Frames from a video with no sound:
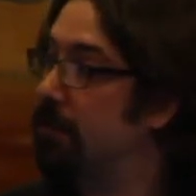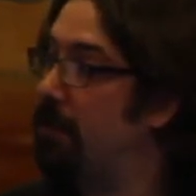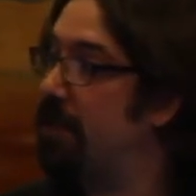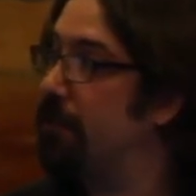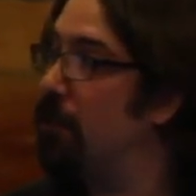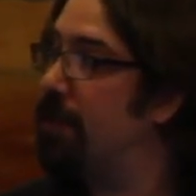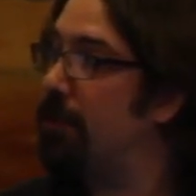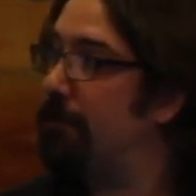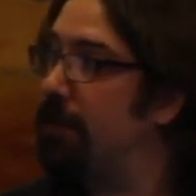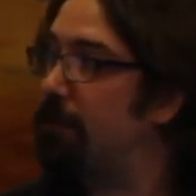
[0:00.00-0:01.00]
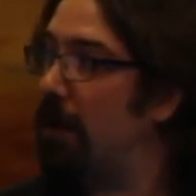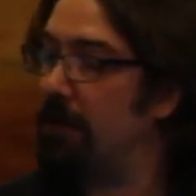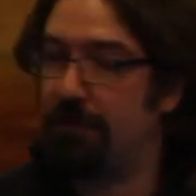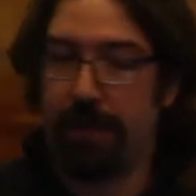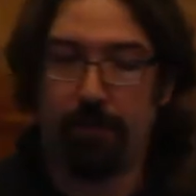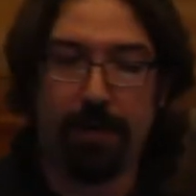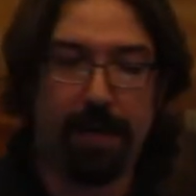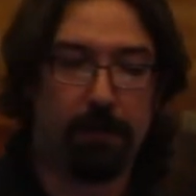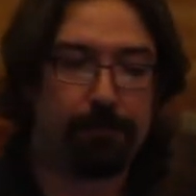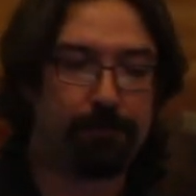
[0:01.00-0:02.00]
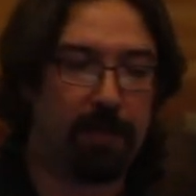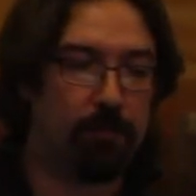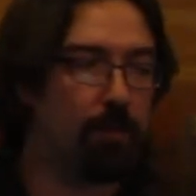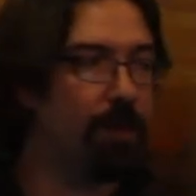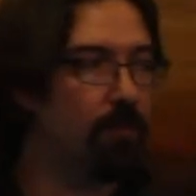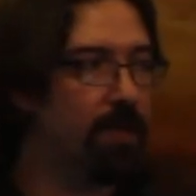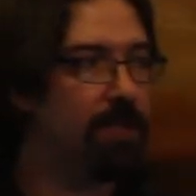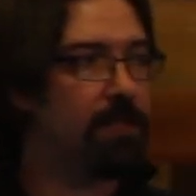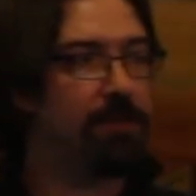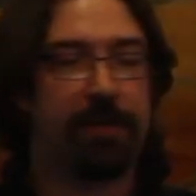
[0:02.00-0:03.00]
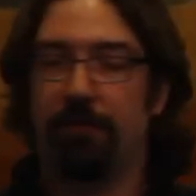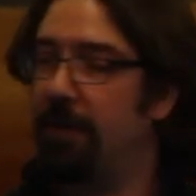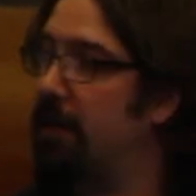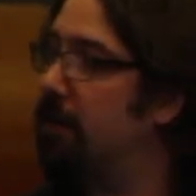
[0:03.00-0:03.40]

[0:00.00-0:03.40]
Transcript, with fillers: So I mentioned Ruby Truffle is part of JRuby now, and will be released in JRuby